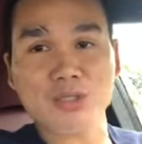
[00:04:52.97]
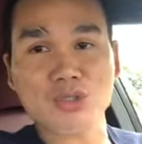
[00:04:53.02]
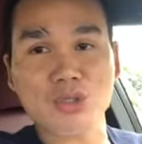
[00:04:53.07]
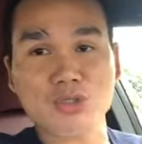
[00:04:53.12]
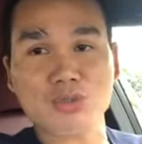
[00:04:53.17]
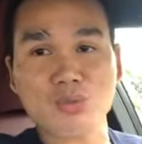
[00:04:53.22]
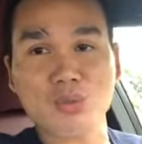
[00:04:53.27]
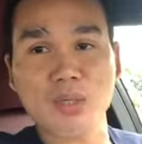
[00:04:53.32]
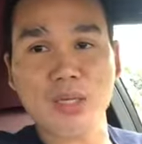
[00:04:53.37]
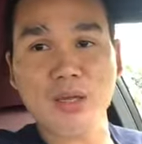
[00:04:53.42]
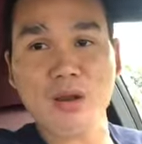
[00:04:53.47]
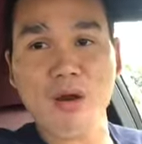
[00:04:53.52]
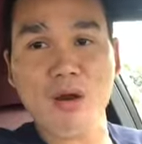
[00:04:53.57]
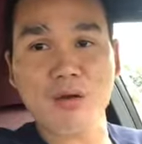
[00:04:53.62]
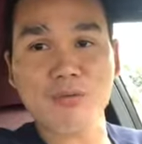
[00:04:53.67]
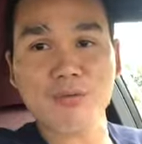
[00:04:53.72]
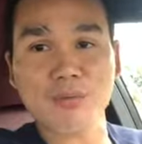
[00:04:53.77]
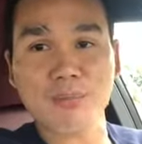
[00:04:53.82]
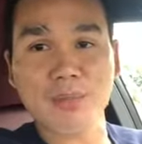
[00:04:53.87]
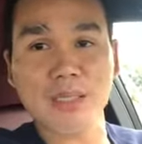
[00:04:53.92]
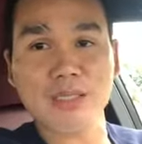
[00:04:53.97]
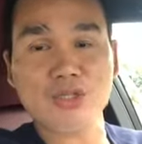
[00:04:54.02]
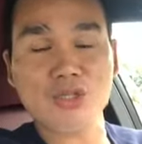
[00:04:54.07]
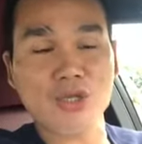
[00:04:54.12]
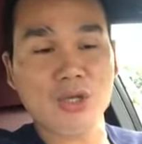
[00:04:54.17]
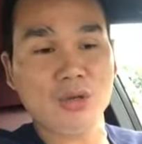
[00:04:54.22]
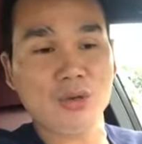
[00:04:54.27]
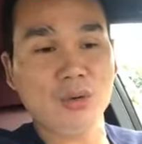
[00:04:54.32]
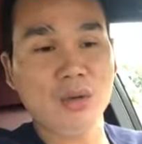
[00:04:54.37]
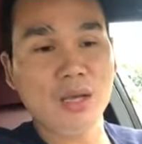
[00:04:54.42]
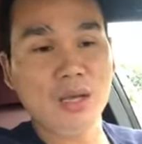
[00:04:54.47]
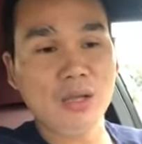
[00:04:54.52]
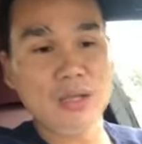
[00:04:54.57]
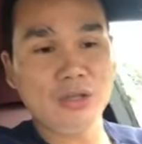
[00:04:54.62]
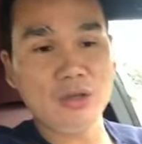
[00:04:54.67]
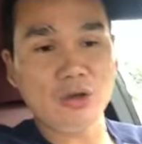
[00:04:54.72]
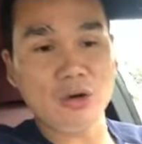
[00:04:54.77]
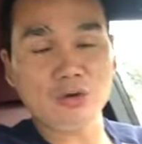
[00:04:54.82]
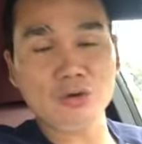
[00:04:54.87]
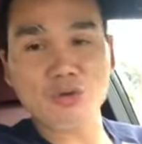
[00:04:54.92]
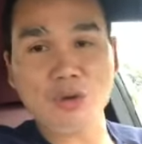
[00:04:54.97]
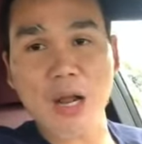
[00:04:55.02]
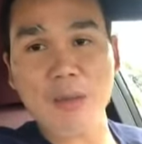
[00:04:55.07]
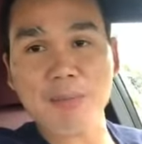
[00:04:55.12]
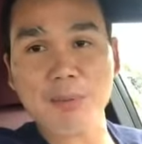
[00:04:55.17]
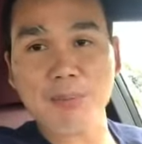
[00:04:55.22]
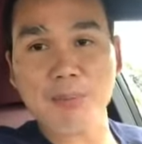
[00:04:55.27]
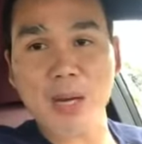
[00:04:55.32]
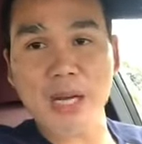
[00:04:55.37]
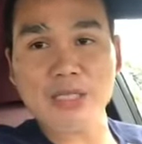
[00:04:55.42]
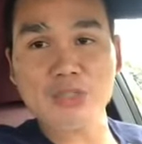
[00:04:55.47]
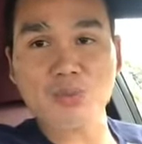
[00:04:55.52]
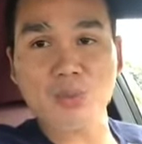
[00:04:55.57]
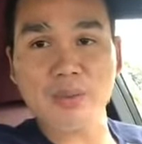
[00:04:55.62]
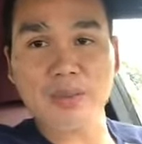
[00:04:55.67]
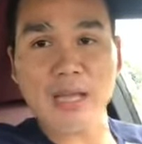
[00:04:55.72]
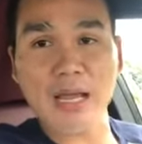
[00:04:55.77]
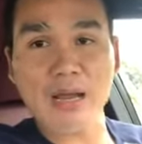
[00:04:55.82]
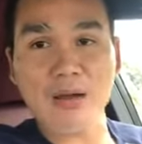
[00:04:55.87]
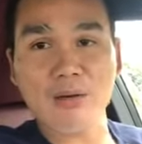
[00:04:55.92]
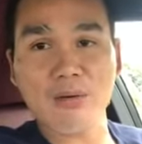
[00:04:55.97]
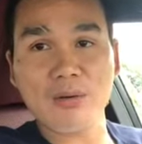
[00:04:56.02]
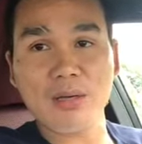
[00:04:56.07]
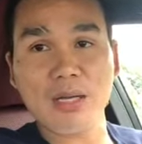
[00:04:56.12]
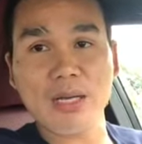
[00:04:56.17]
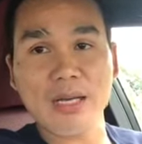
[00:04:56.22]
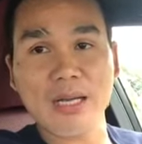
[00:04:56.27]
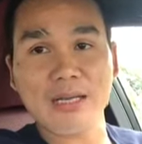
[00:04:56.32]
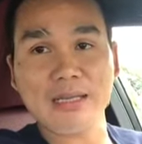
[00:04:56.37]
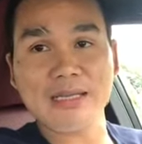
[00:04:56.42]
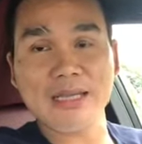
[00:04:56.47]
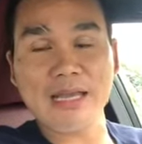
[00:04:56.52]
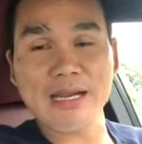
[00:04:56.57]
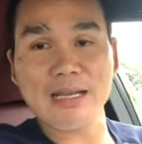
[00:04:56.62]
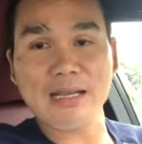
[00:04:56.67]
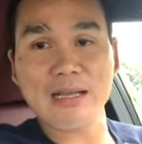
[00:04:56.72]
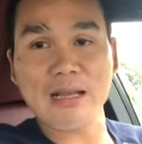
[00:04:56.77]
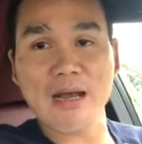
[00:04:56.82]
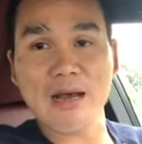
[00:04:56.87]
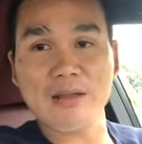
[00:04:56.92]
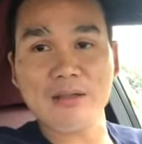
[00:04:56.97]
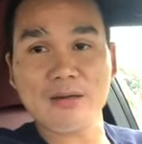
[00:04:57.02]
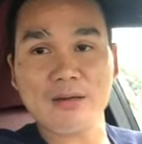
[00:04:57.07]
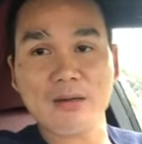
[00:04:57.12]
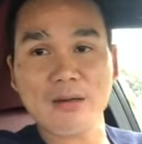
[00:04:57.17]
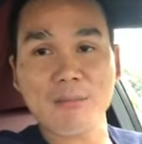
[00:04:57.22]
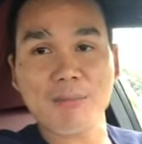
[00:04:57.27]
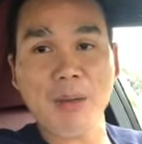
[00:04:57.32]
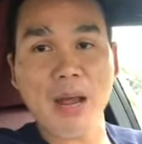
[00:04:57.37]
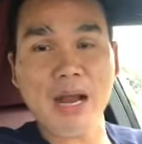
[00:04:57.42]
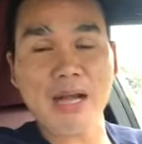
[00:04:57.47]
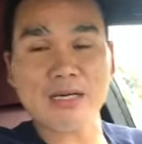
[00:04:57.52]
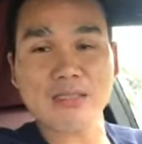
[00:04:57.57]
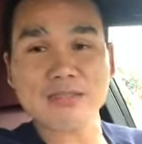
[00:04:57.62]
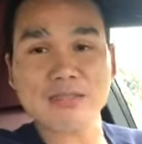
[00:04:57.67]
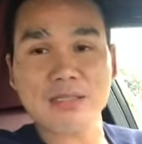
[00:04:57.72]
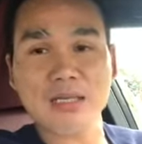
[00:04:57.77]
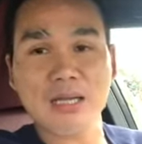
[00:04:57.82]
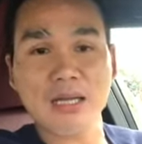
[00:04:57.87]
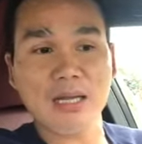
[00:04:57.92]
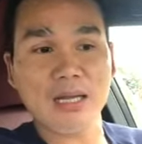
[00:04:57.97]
So it's really hard for me to, drop the price without getting other buyers